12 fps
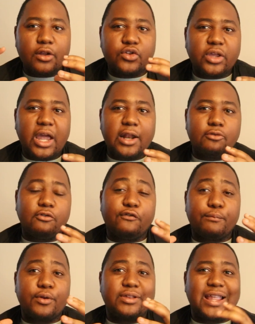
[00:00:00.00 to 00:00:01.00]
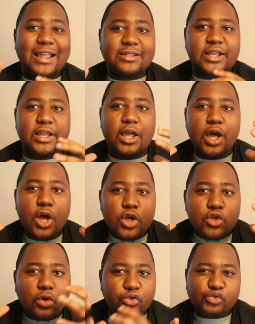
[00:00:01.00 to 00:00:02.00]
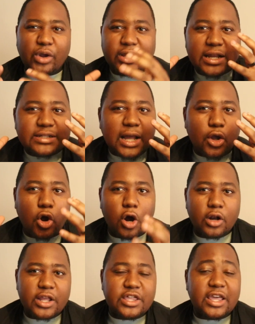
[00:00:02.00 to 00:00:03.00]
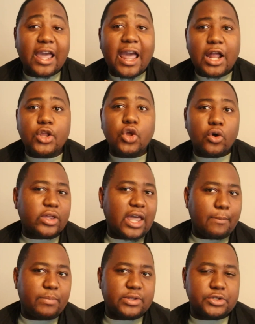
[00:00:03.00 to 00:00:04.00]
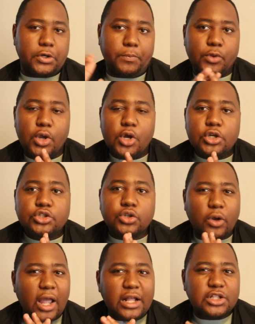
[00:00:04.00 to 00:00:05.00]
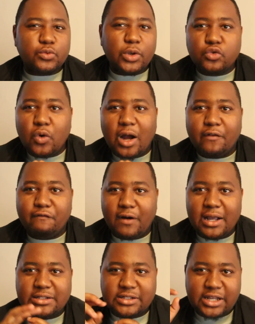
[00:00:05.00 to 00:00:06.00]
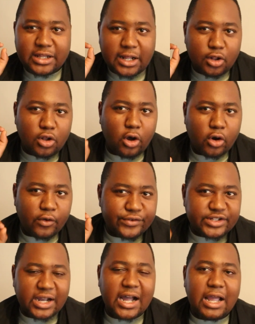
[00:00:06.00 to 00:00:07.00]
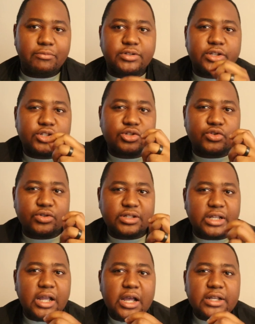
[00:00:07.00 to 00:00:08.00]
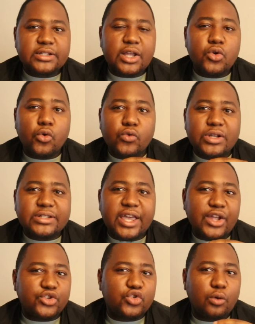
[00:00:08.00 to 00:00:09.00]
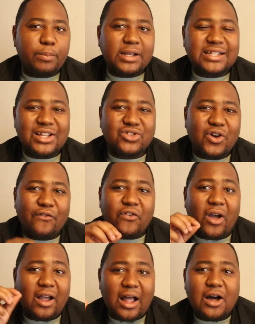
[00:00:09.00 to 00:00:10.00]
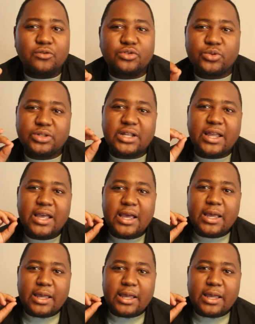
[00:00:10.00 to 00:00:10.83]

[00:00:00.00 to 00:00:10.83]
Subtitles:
together with protecting your trading psychology and your capital. So hence we do advise in a lot of times is to say you're risking 2% of your account, to say